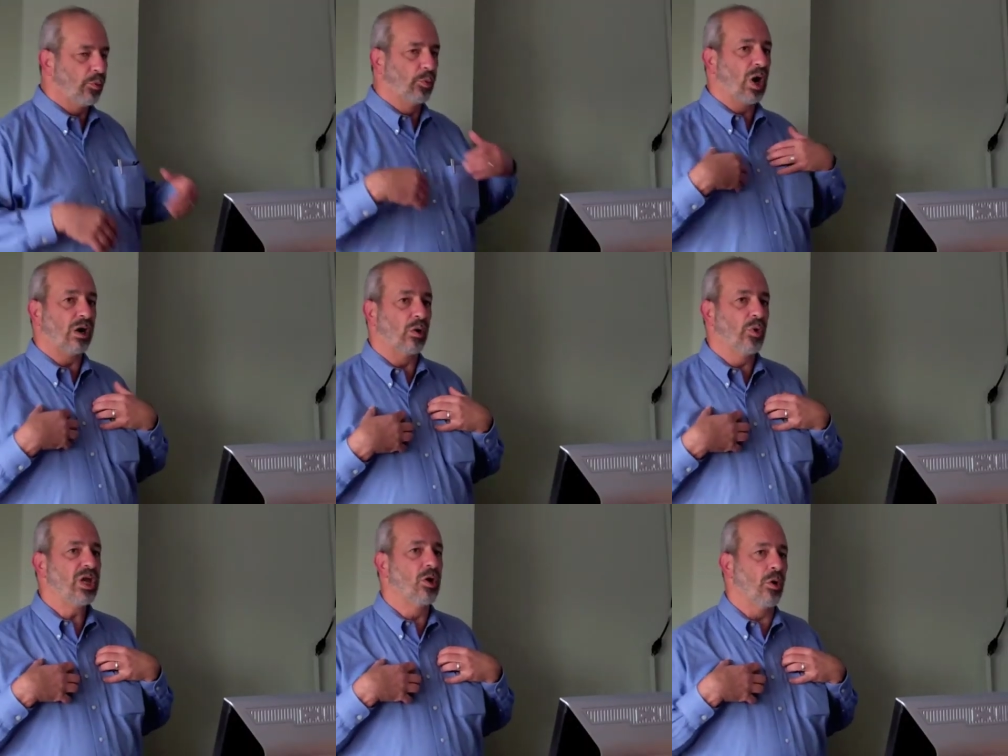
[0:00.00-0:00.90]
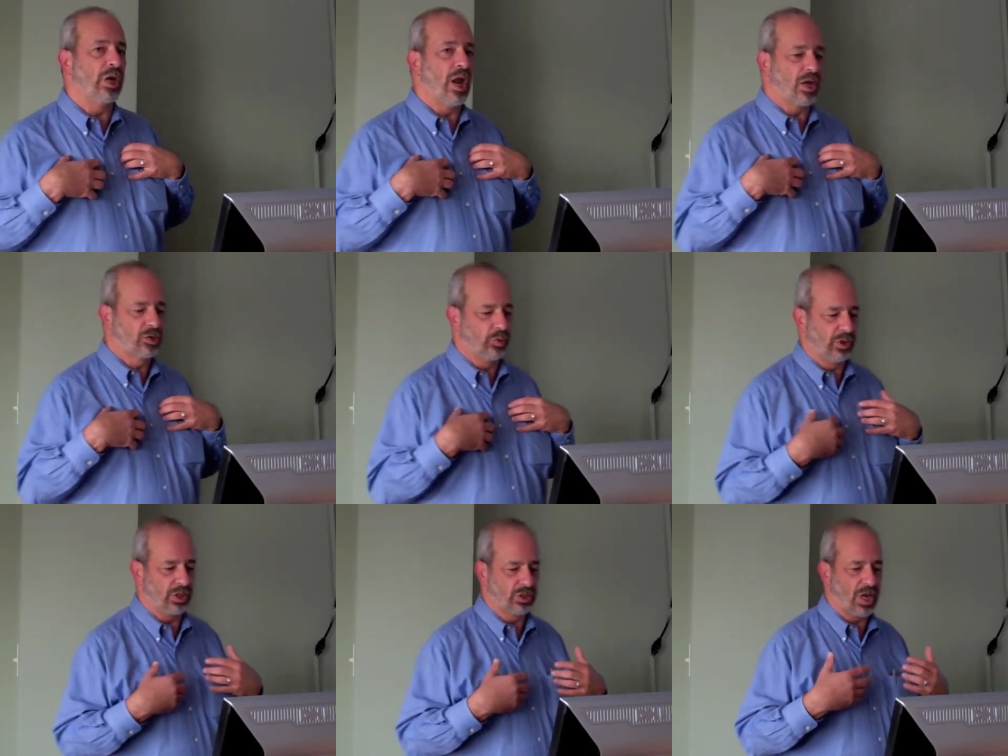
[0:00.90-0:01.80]
where are we going next
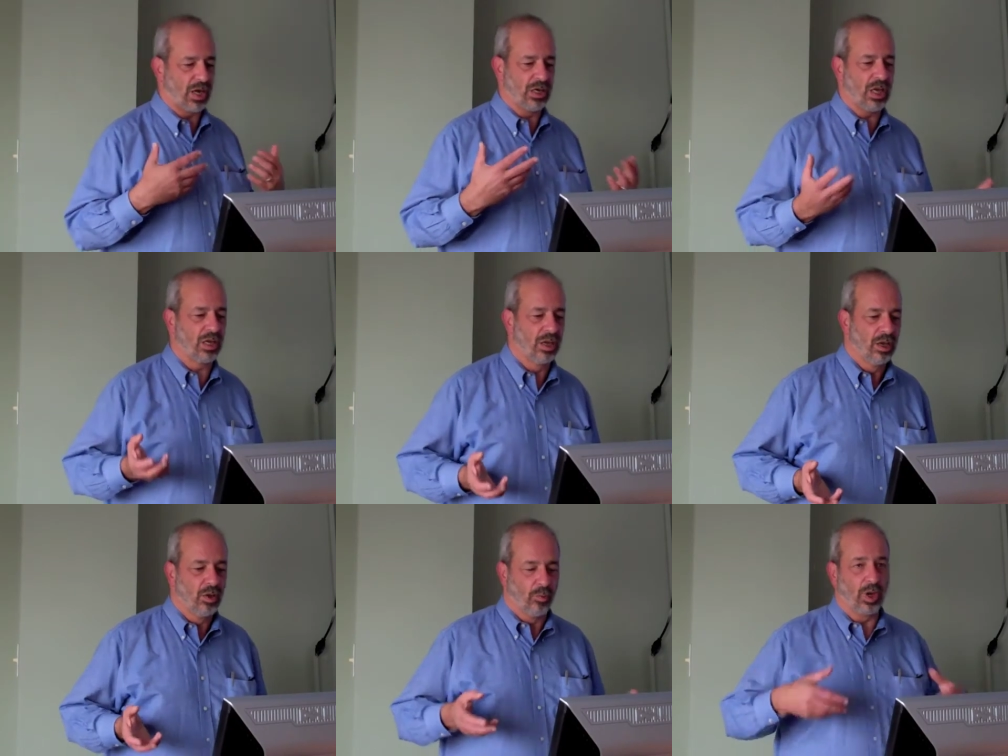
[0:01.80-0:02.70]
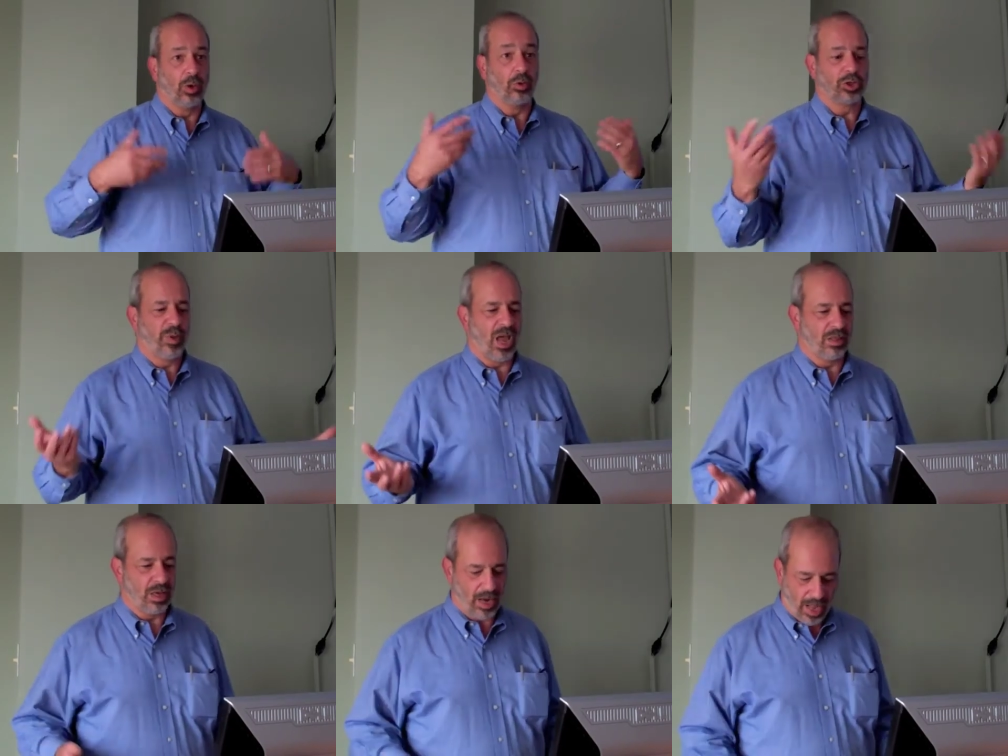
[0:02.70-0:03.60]
with this technique? We're going to
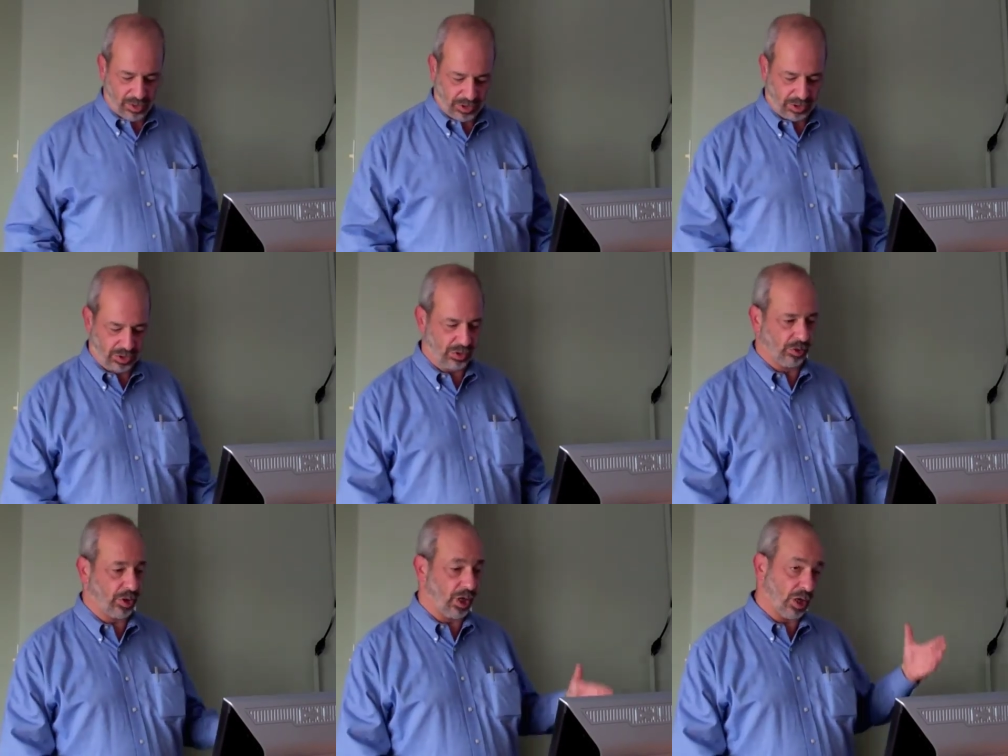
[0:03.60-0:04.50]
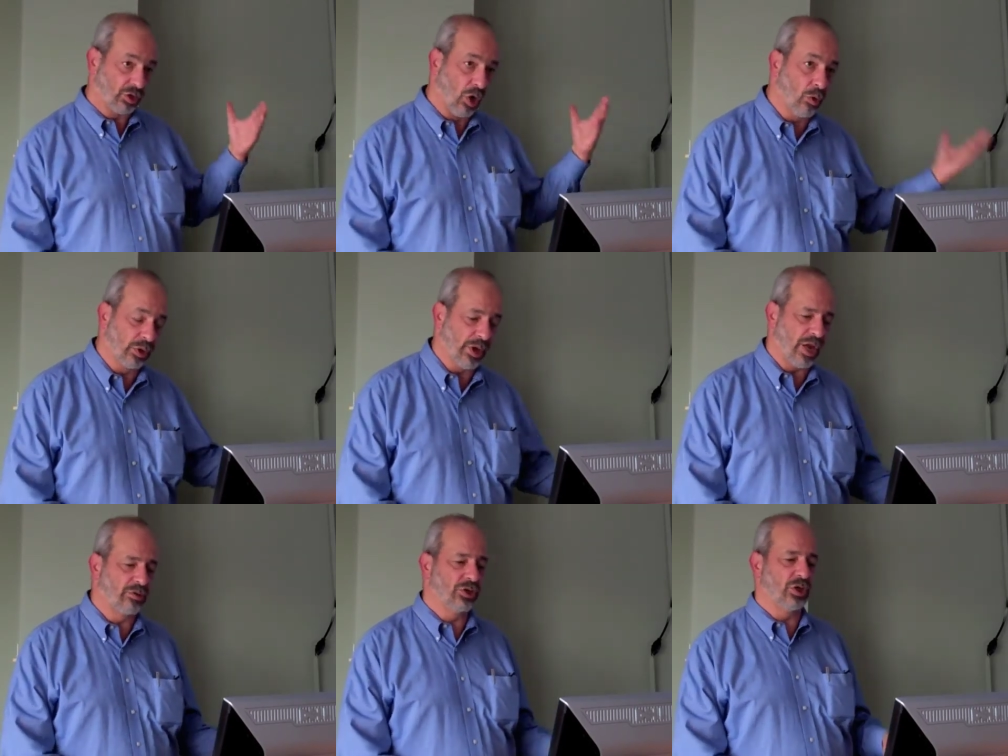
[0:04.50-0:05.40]
expand the analysis to looking at total
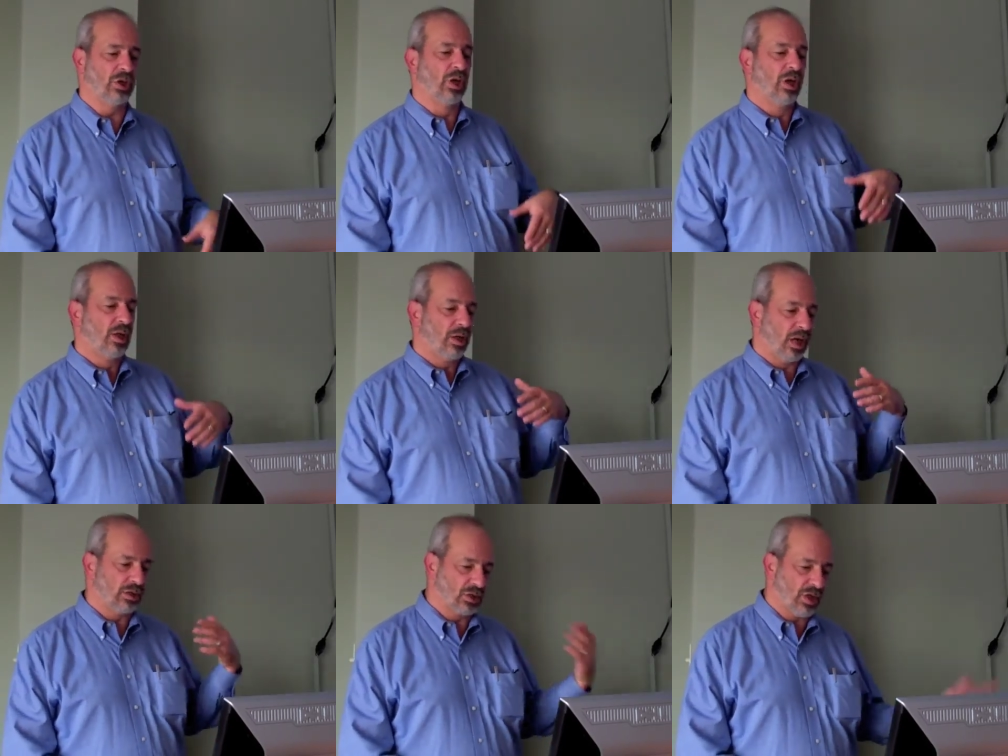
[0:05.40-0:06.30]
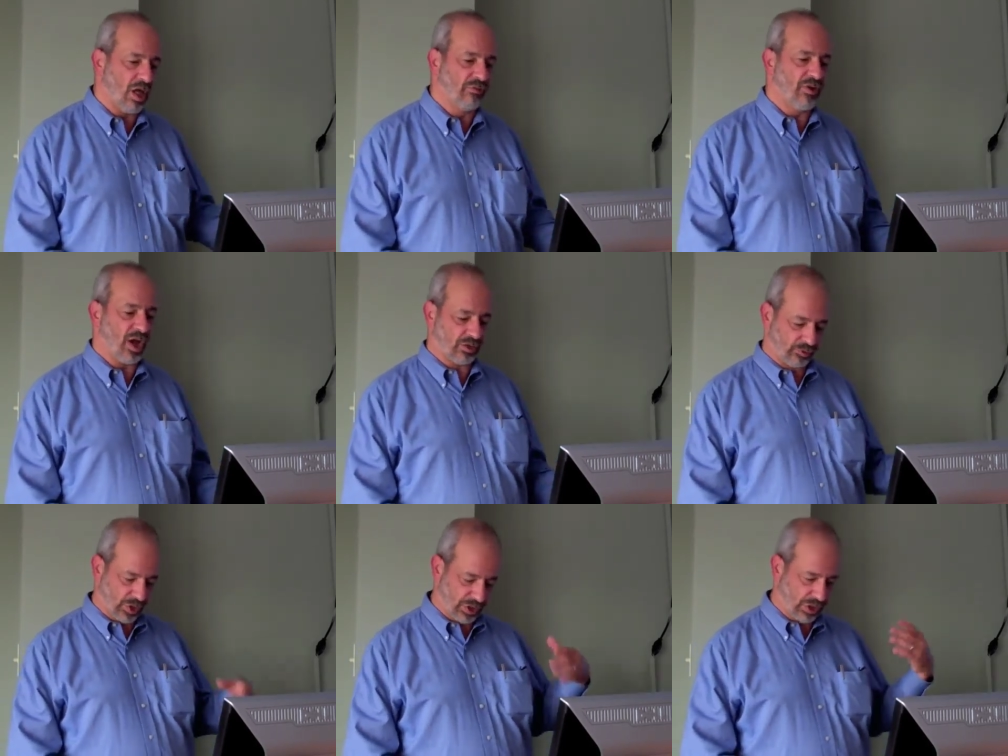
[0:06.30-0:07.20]
nitrogen, at dissolved
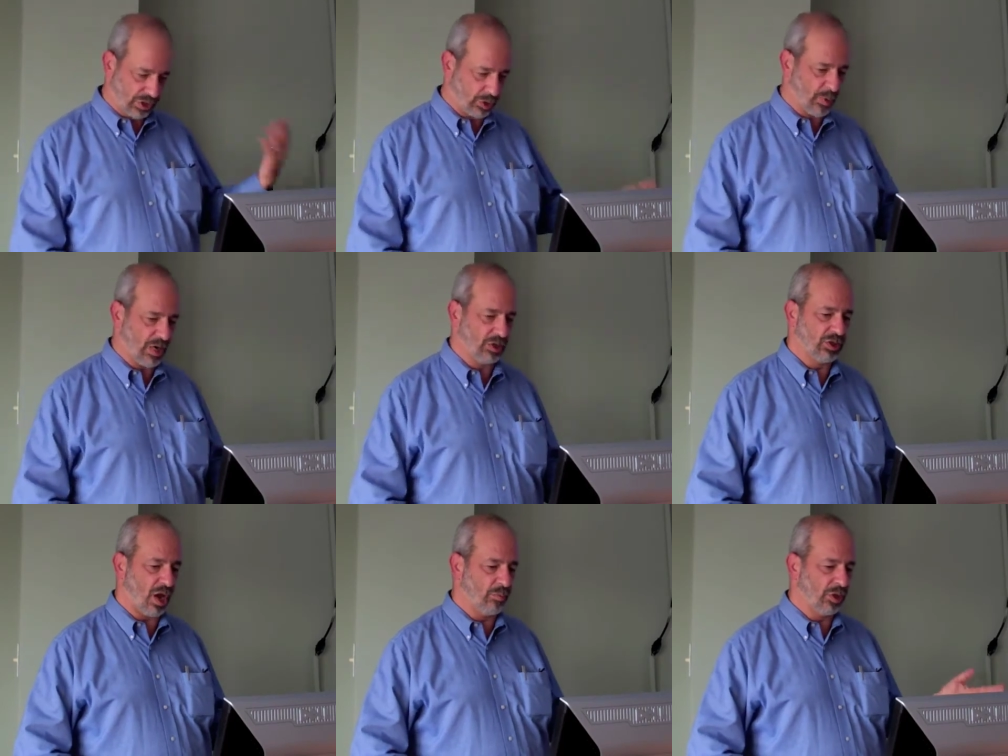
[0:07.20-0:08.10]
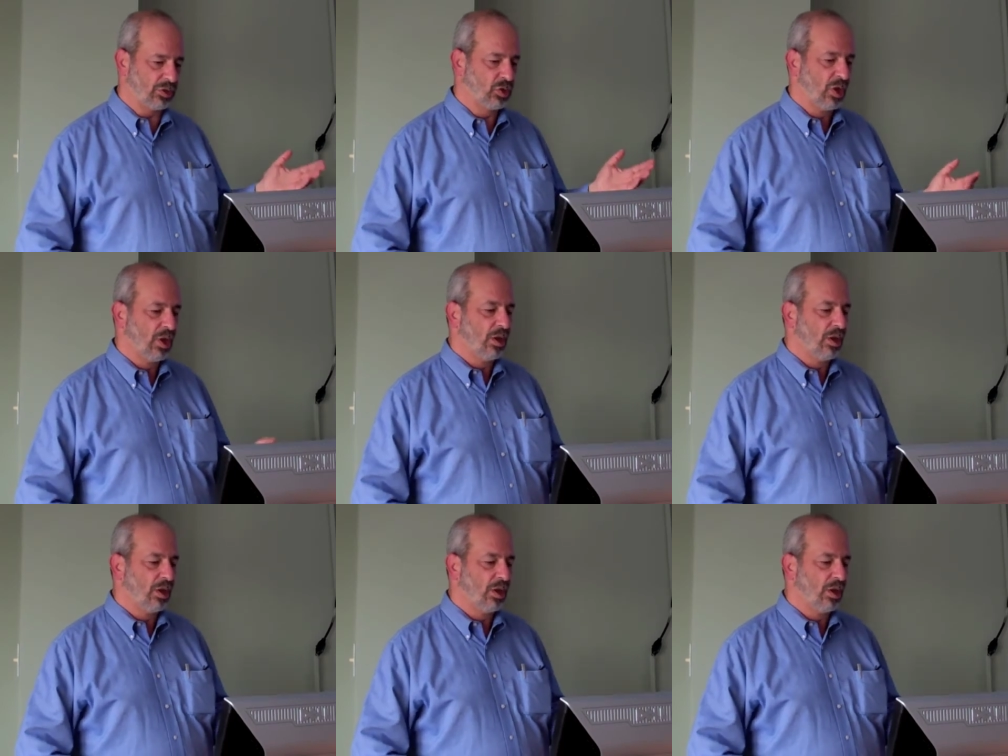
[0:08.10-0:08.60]
phosphorus, at suspended sediments.